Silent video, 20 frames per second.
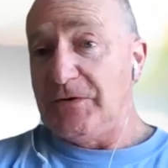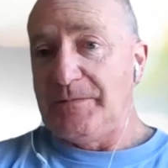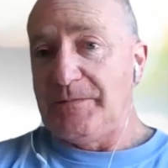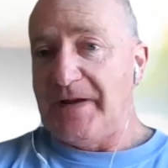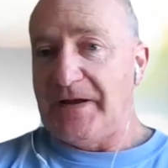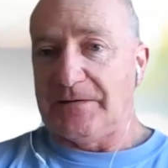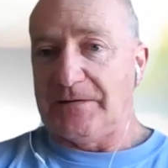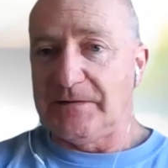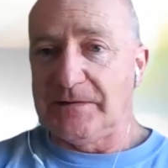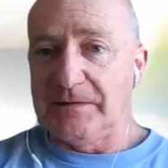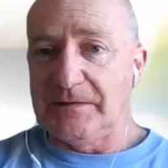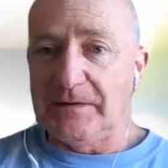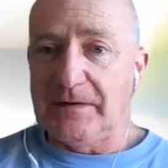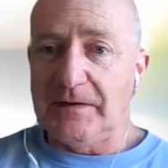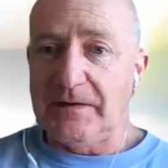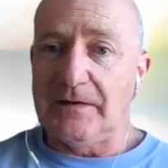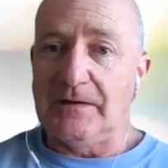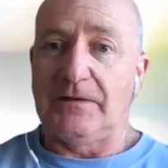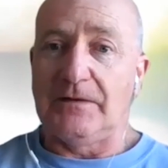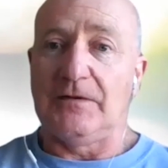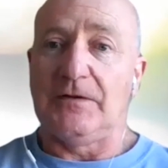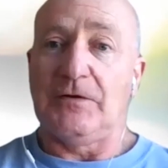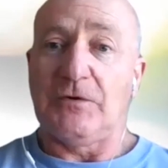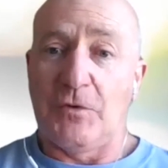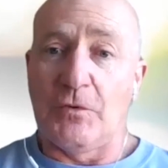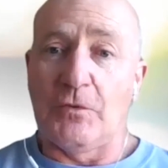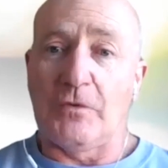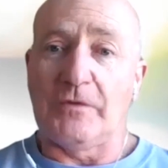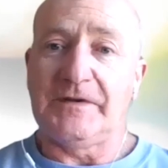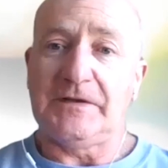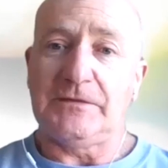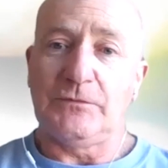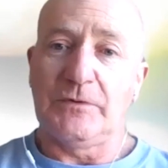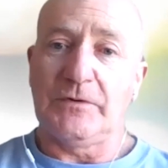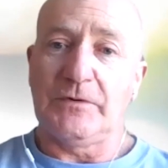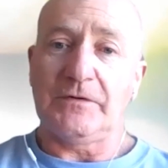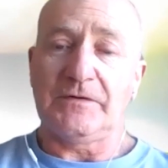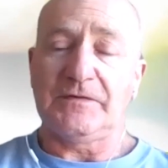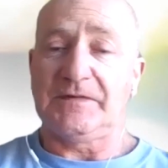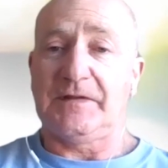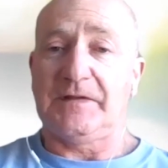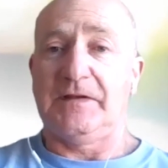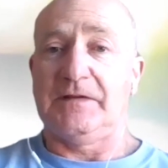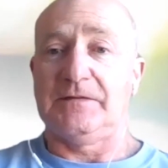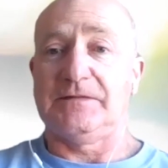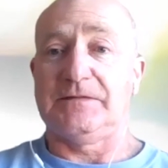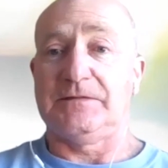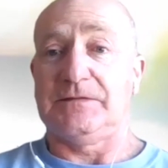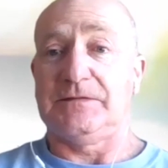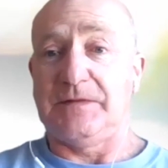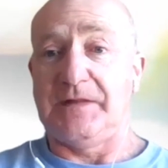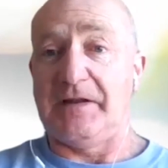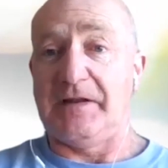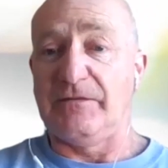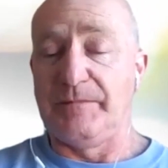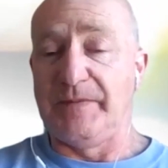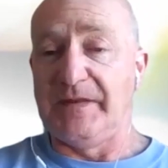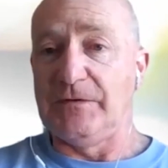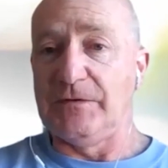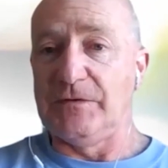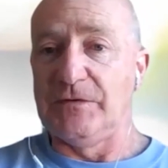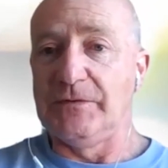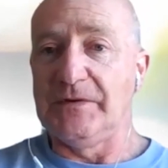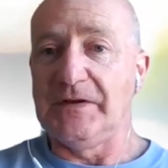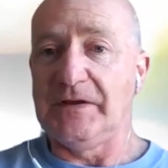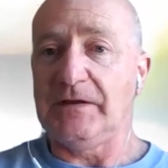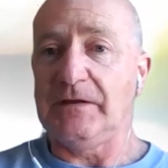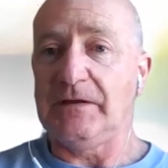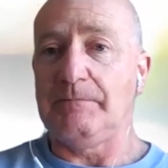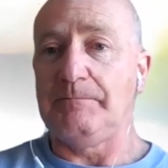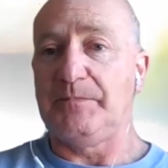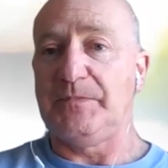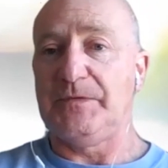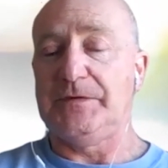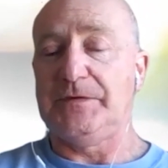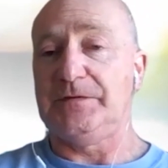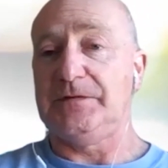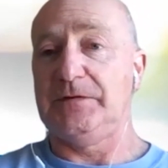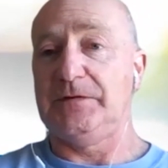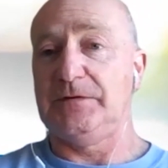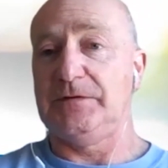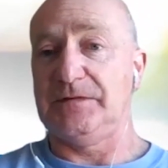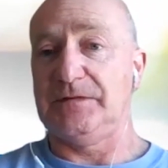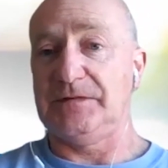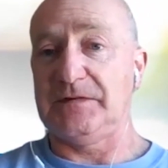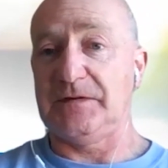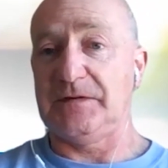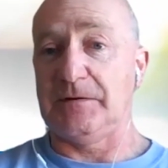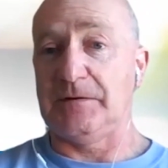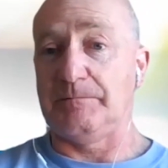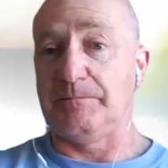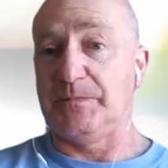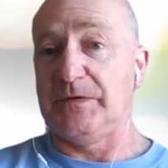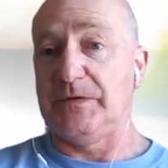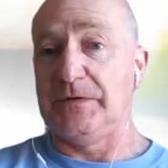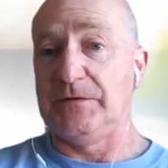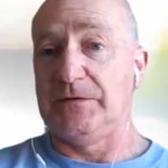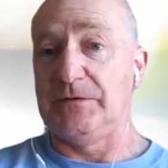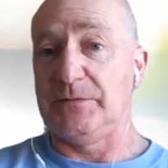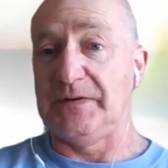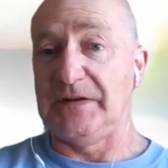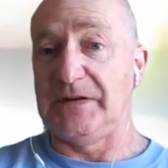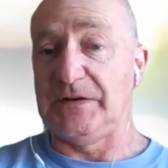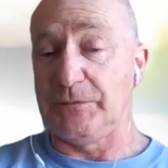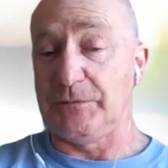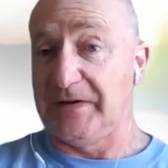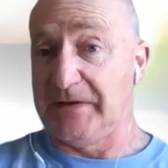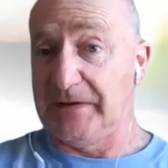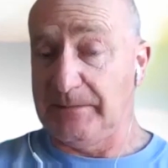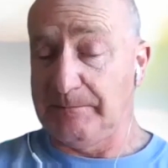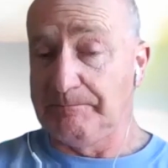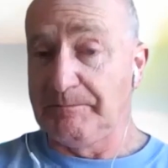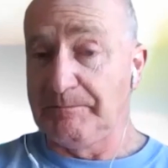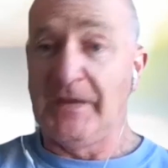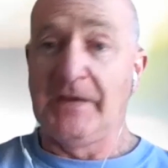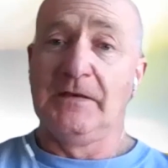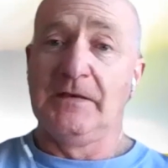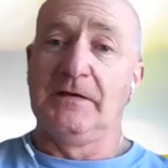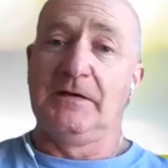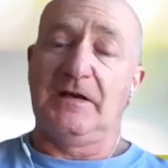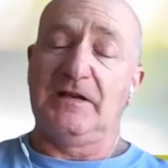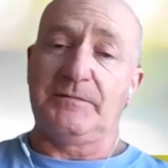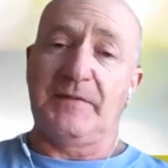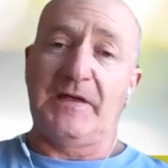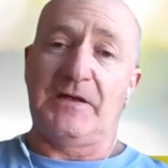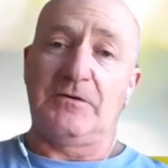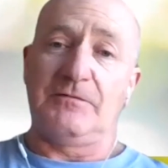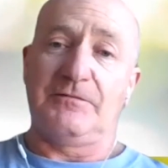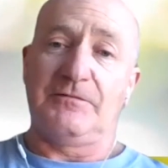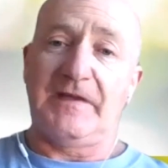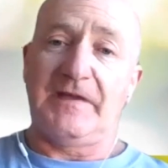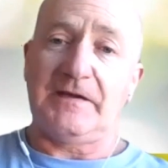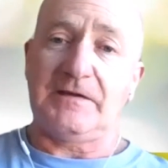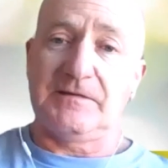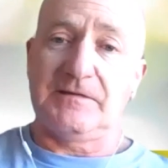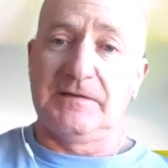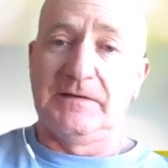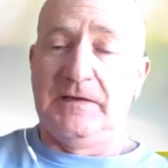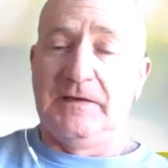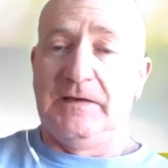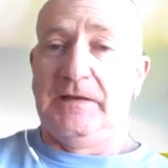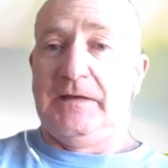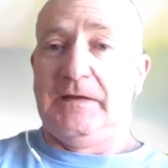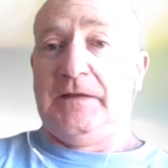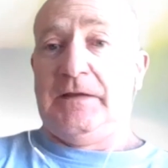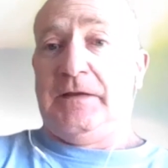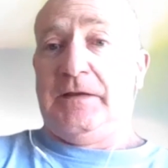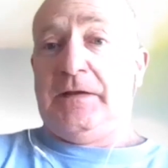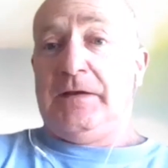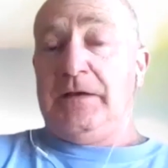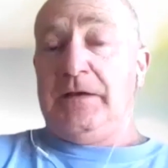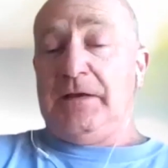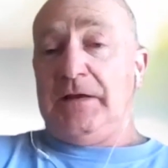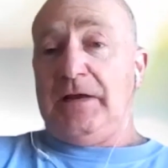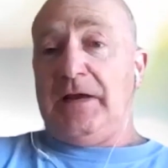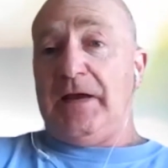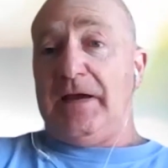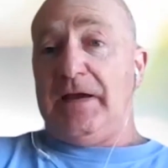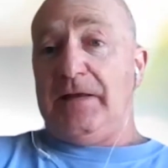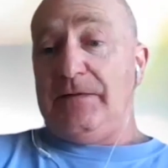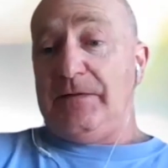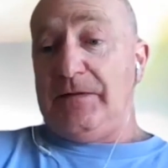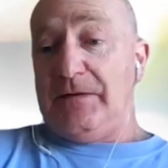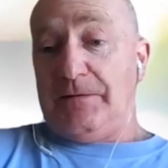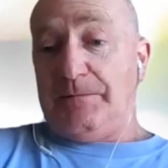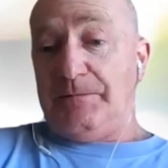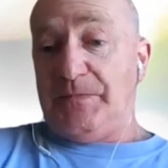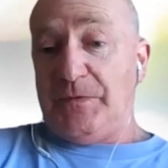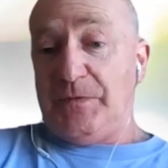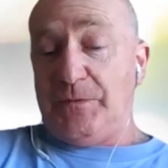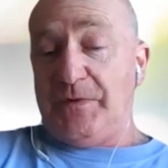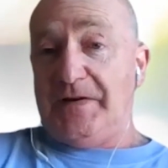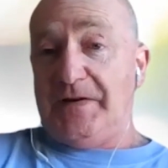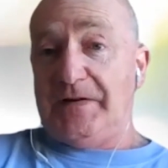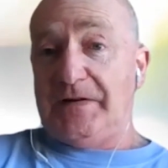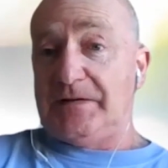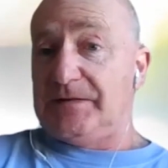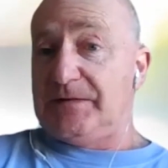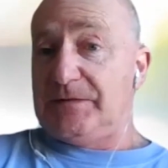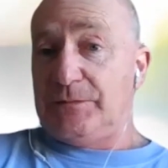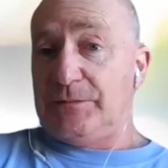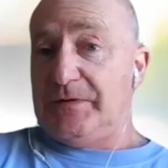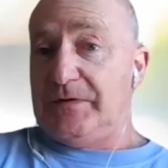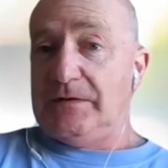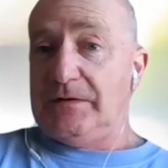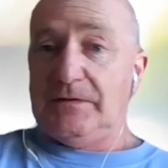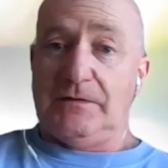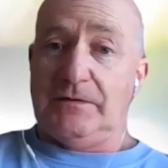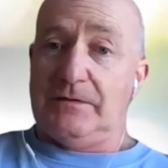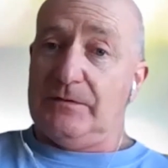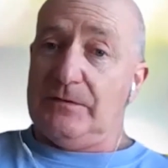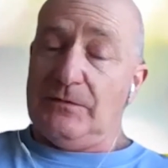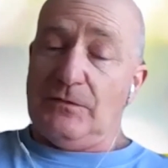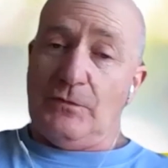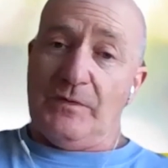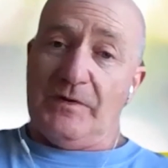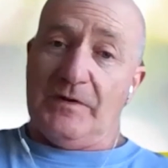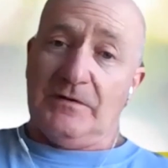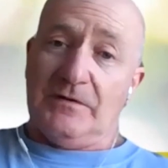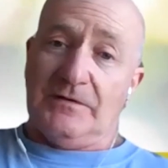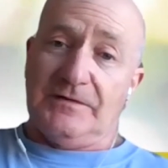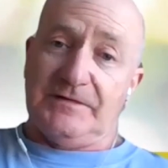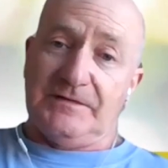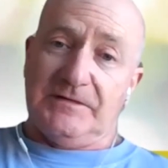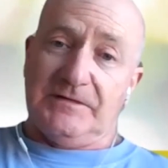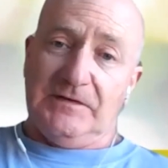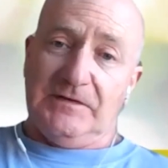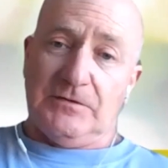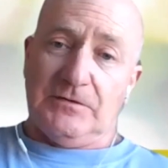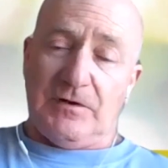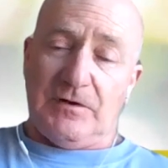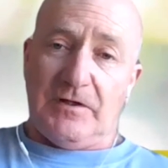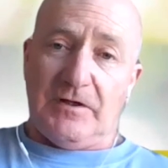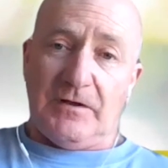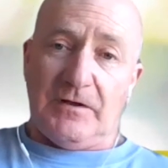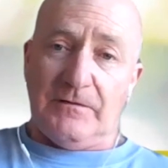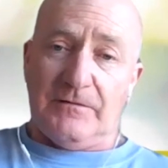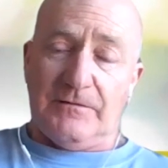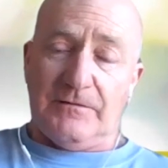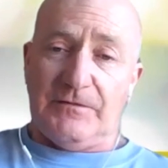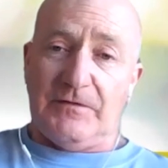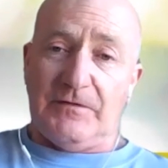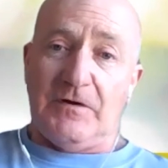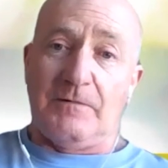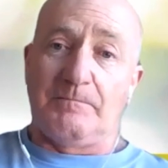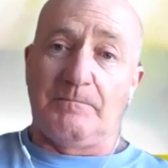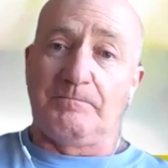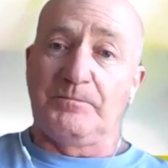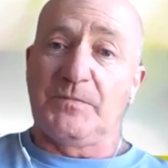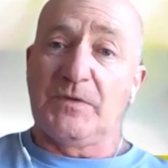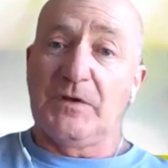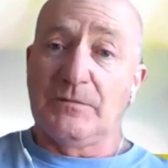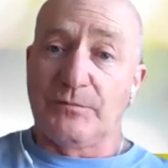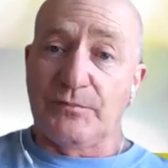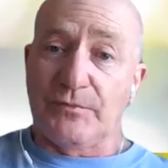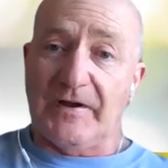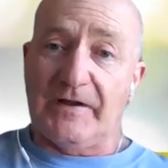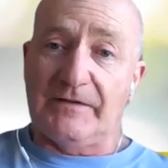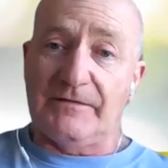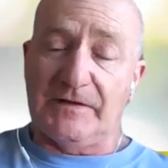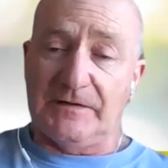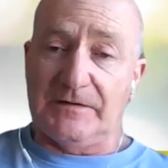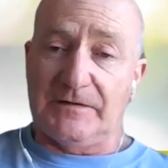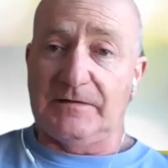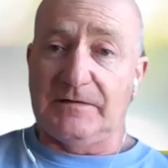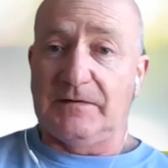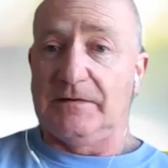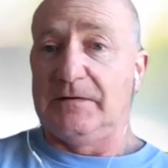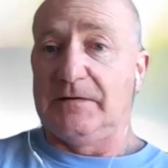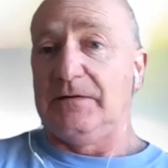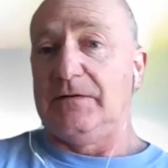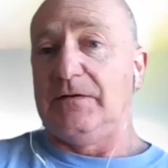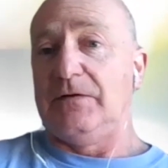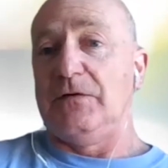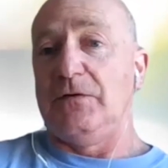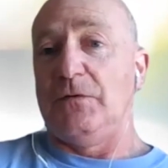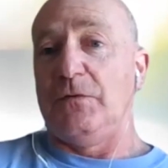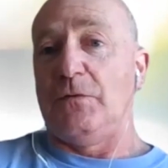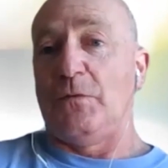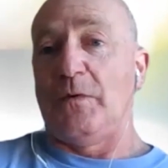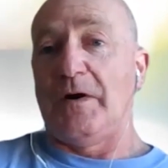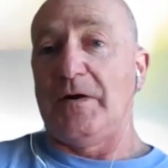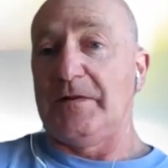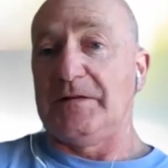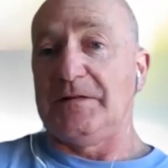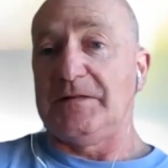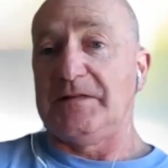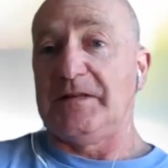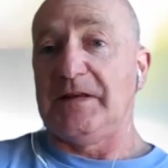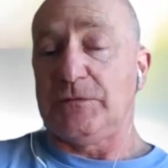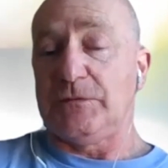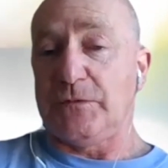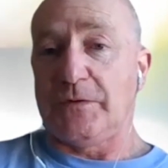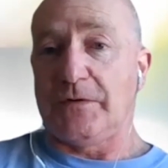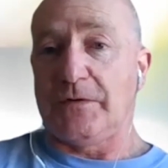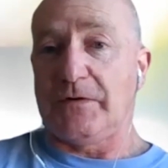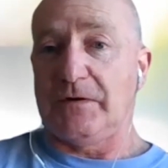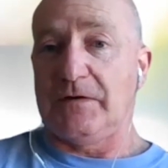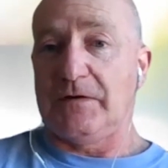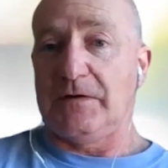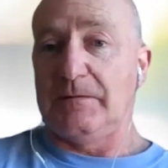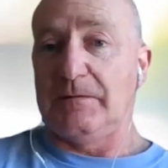about core networks, as they have been doing since 2020, as a matter of fact. And what else? We'll see a lot of private wireless network